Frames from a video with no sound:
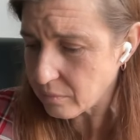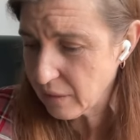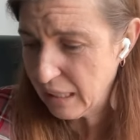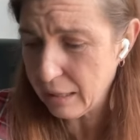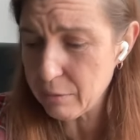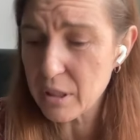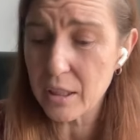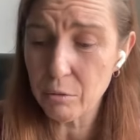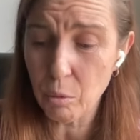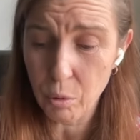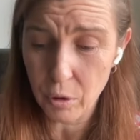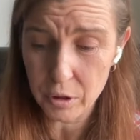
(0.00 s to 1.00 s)
and I was going to
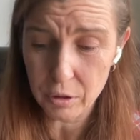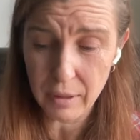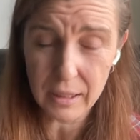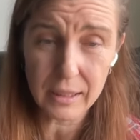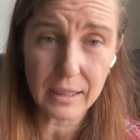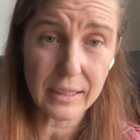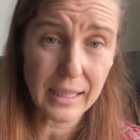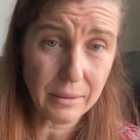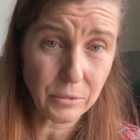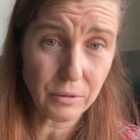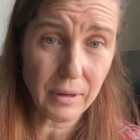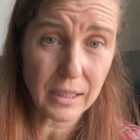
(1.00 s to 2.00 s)
report directly to the game
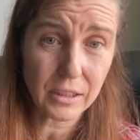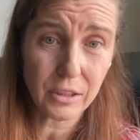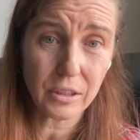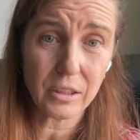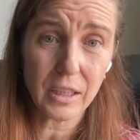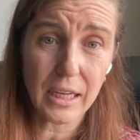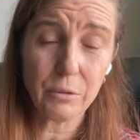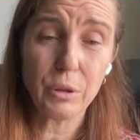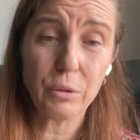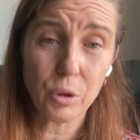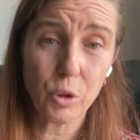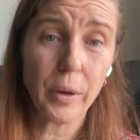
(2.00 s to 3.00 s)
director, and we
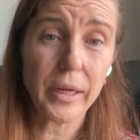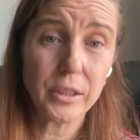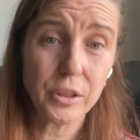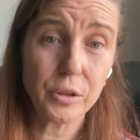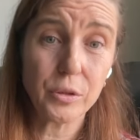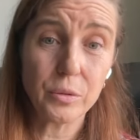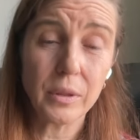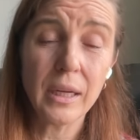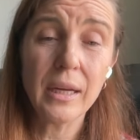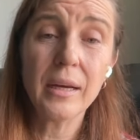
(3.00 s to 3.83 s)
were going to